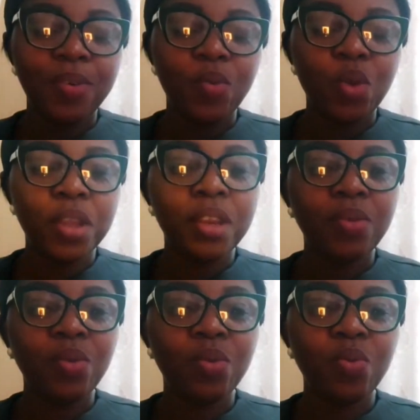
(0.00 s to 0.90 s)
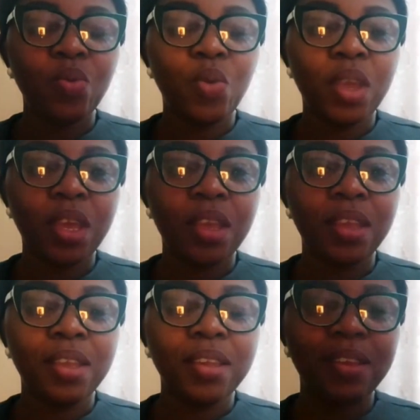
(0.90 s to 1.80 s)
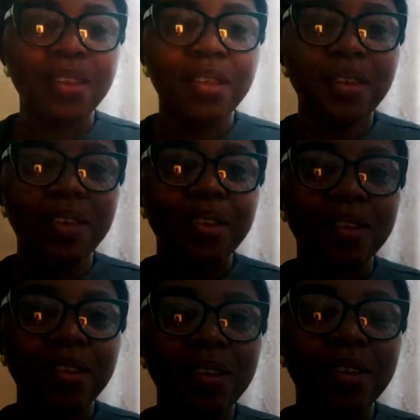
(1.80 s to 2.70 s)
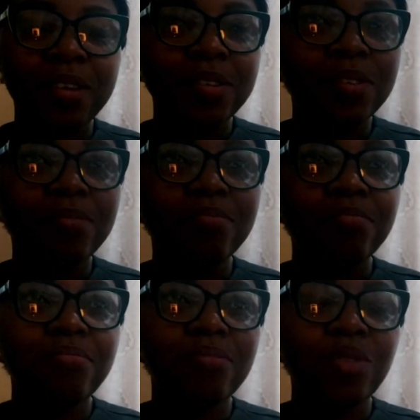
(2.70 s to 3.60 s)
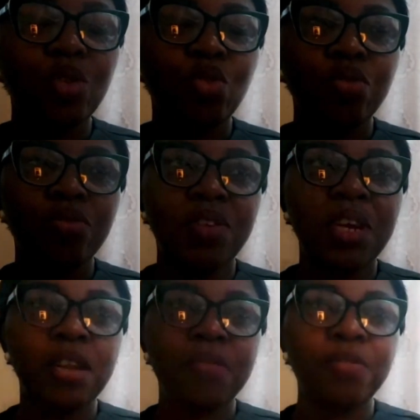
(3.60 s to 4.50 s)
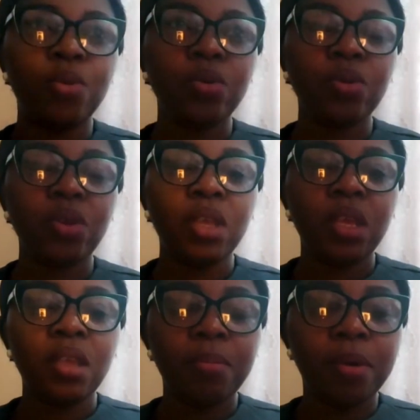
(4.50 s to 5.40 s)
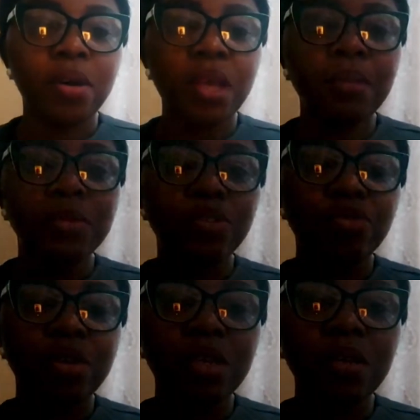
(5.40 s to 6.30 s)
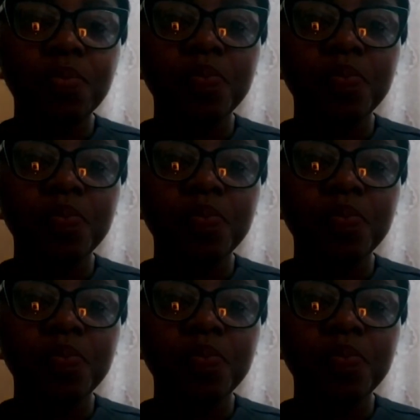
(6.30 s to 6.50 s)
when we were in 200 level in biochemistry.